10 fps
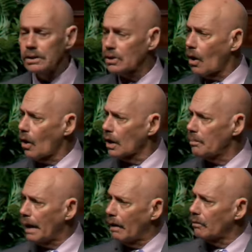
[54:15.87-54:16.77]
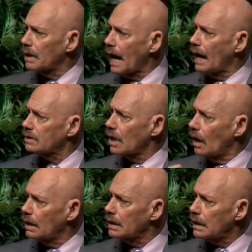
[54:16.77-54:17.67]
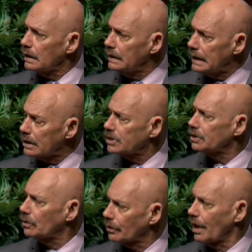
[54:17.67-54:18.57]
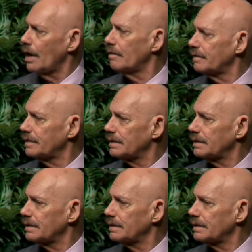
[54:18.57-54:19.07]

is all about God's unconditional love.